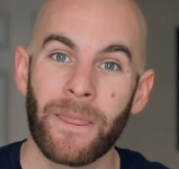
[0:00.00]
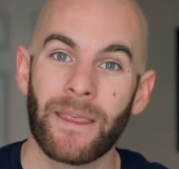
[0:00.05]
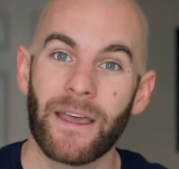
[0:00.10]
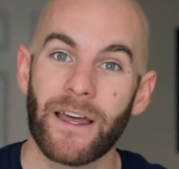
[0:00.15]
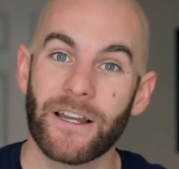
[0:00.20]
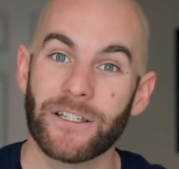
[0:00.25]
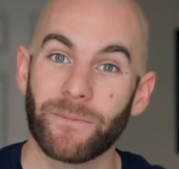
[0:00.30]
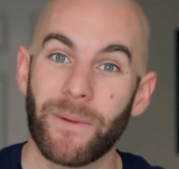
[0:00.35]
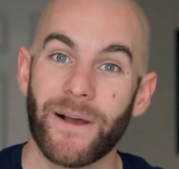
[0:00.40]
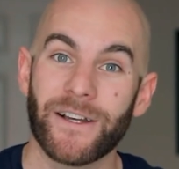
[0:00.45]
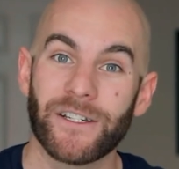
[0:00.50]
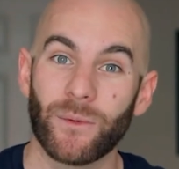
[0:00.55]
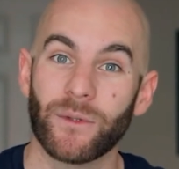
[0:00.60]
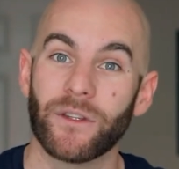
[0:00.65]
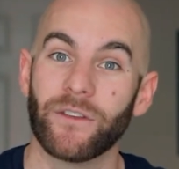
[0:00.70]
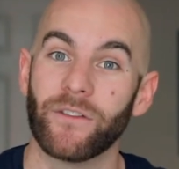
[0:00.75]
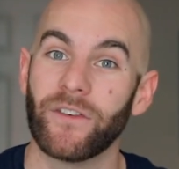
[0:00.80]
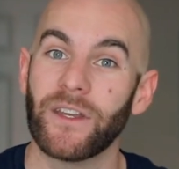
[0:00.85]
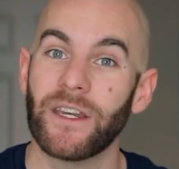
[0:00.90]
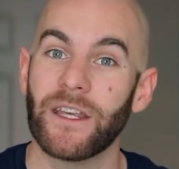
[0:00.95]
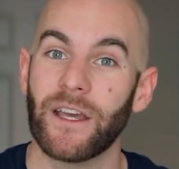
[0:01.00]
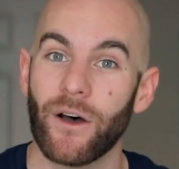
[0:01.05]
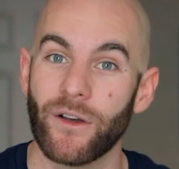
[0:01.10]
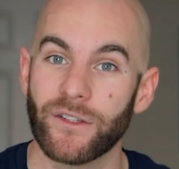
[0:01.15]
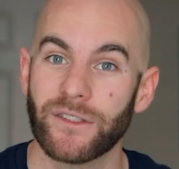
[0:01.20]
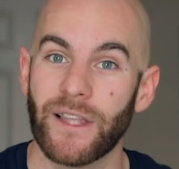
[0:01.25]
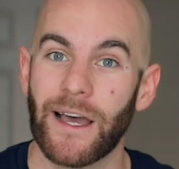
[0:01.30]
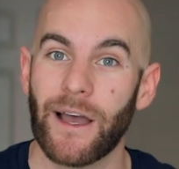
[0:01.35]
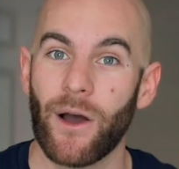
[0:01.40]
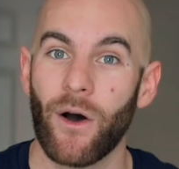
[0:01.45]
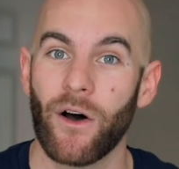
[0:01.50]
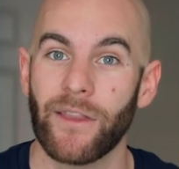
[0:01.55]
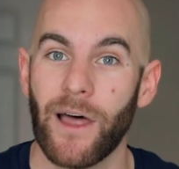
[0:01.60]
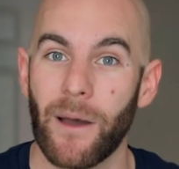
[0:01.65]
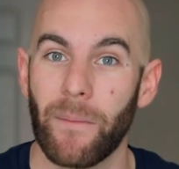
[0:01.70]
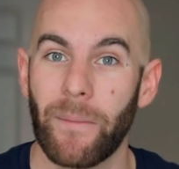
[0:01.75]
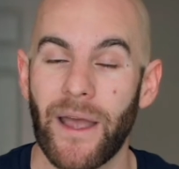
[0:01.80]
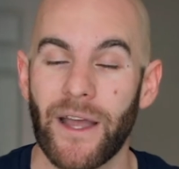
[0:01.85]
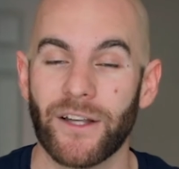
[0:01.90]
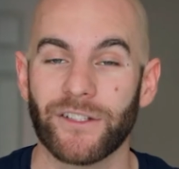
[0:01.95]
and especially with the videos that go on
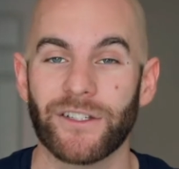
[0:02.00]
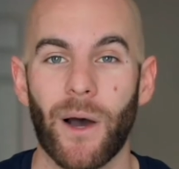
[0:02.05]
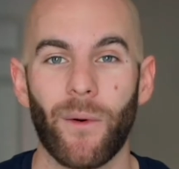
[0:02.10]
that page.